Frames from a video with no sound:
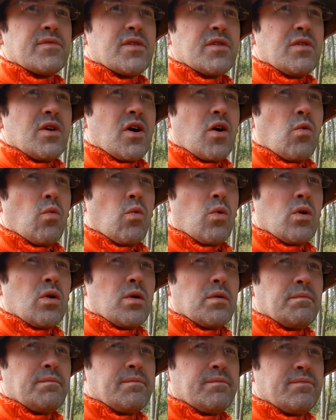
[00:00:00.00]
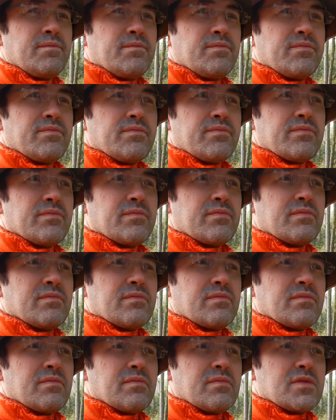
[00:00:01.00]
So not warm,
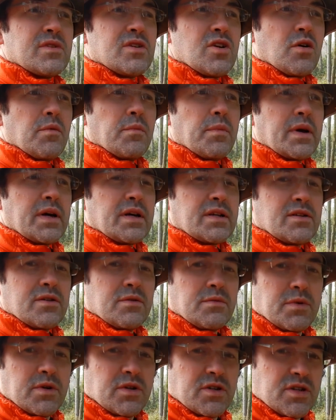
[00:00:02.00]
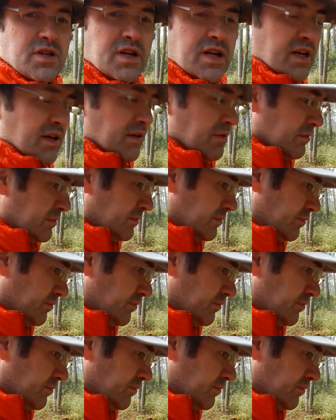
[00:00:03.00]
it's not picked up much now.